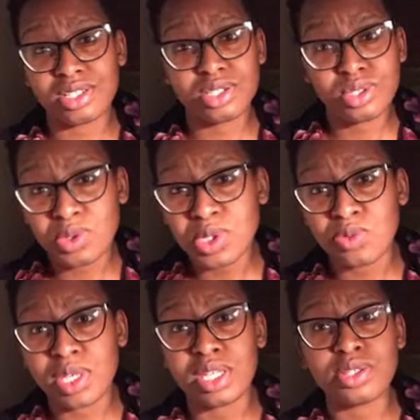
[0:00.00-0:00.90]
so
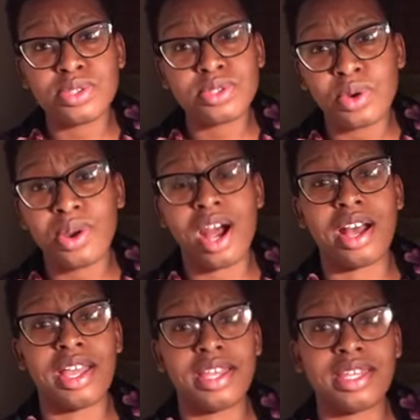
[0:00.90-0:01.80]
sweet, so
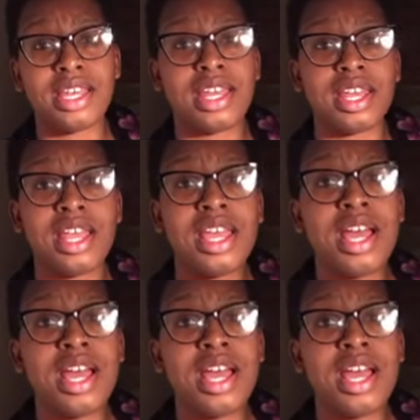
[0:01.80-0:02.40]
kind, and